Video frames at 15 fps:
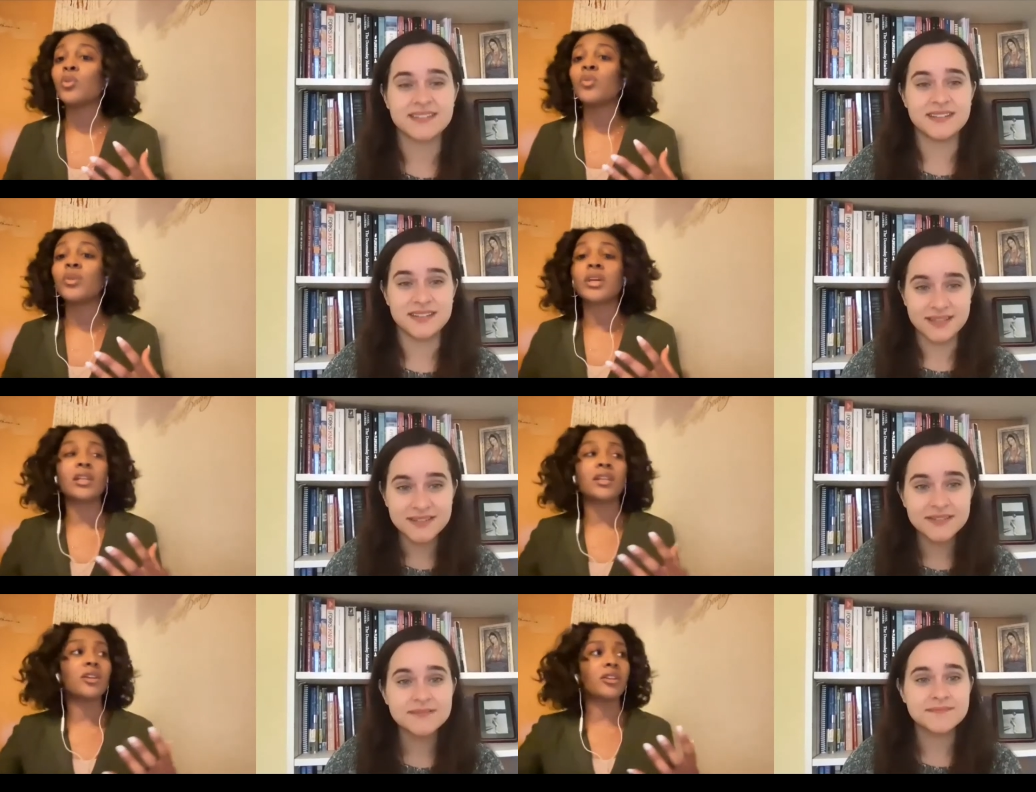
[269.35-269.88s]
Speaker 1: a
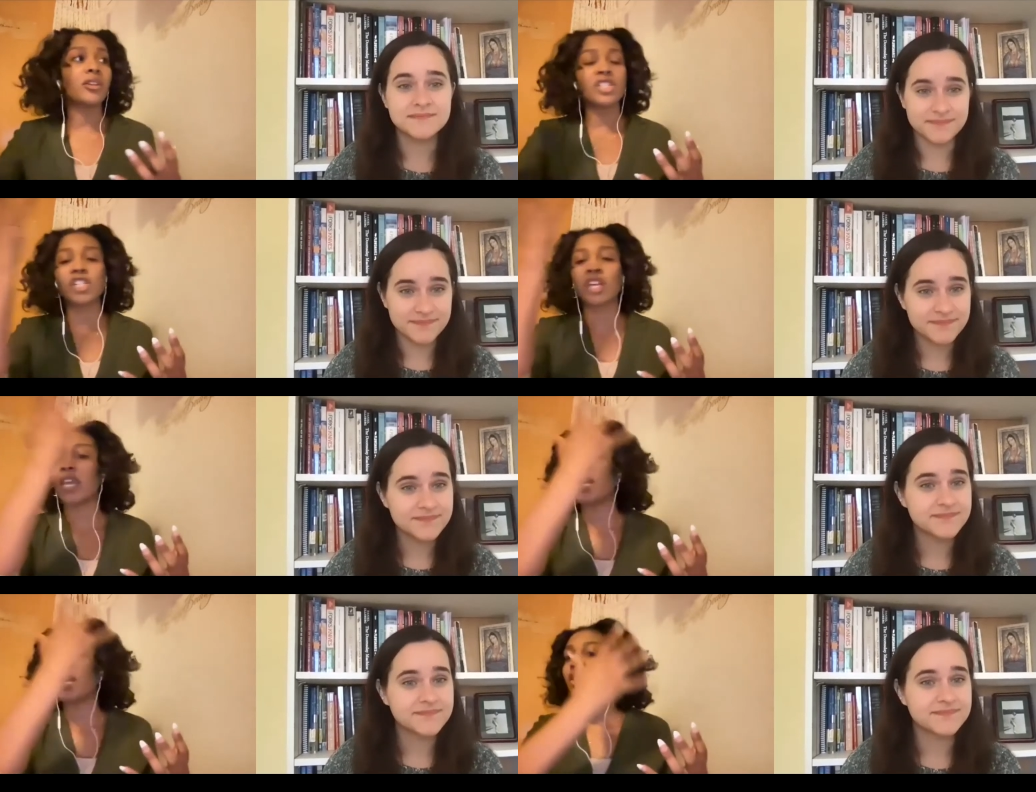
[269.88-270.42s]
tune can
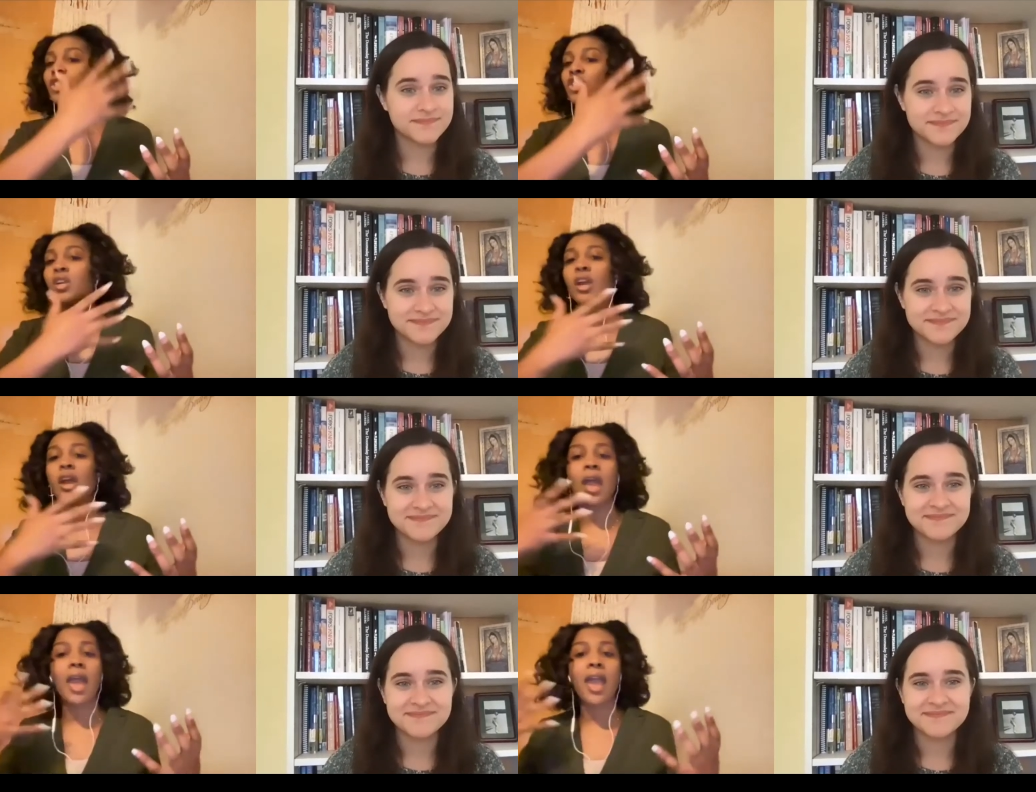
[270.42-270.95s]
literally
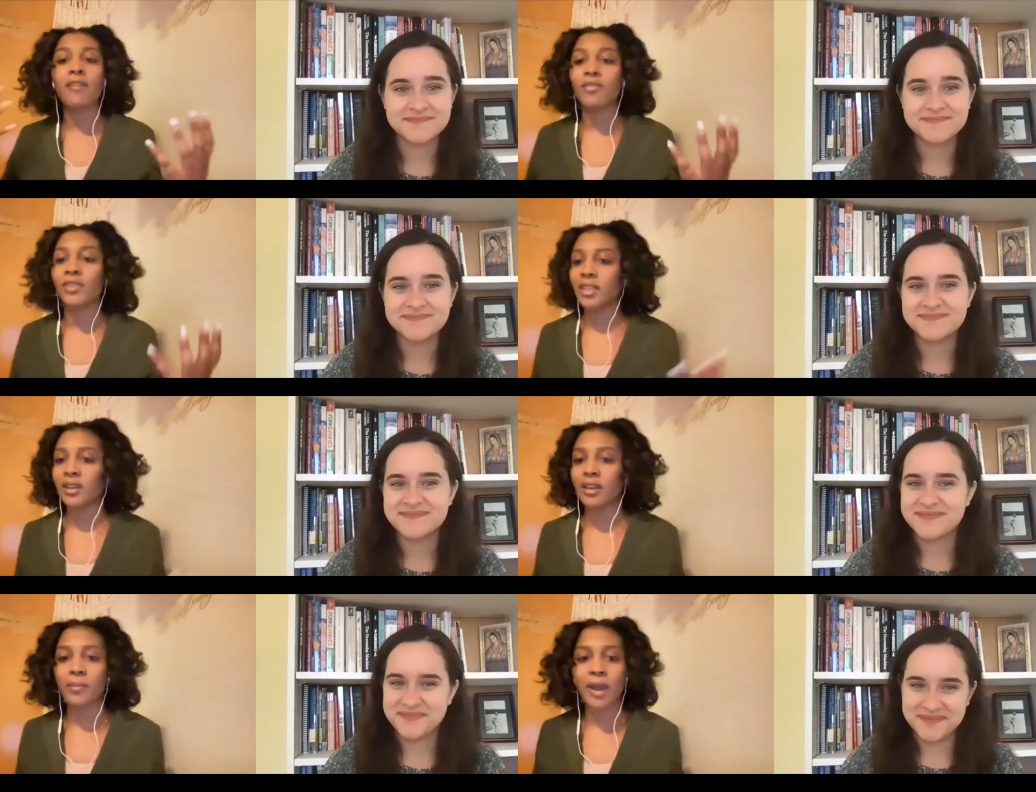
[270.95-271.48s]
change
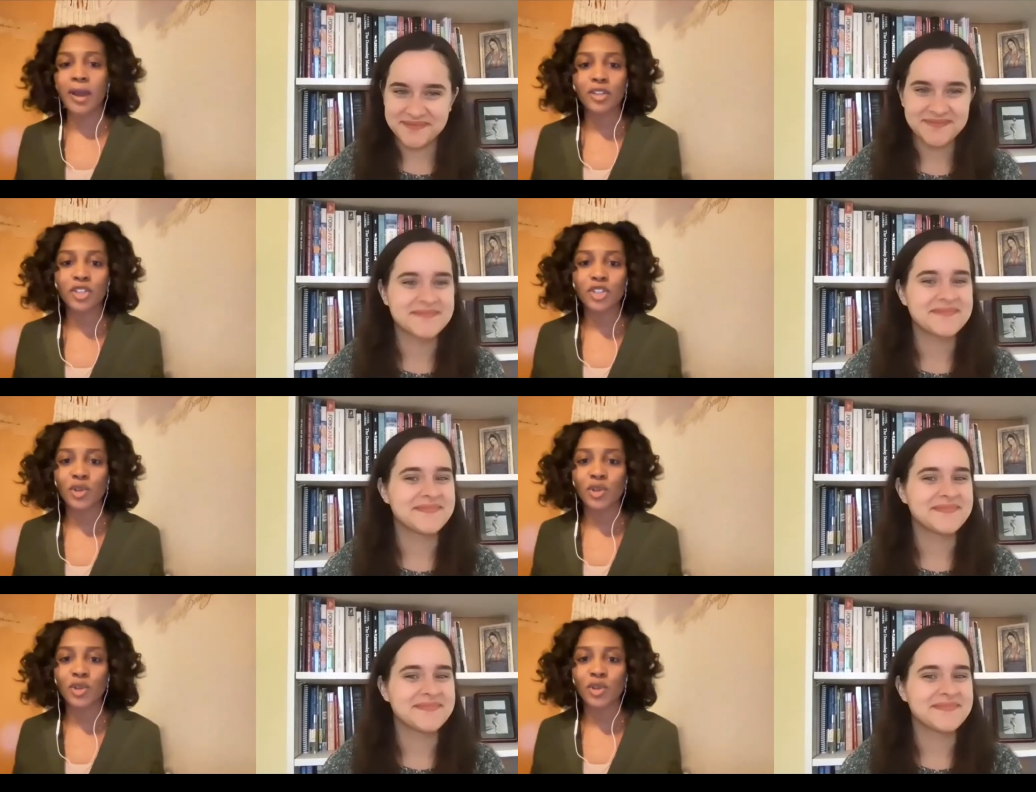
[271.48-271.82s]
everything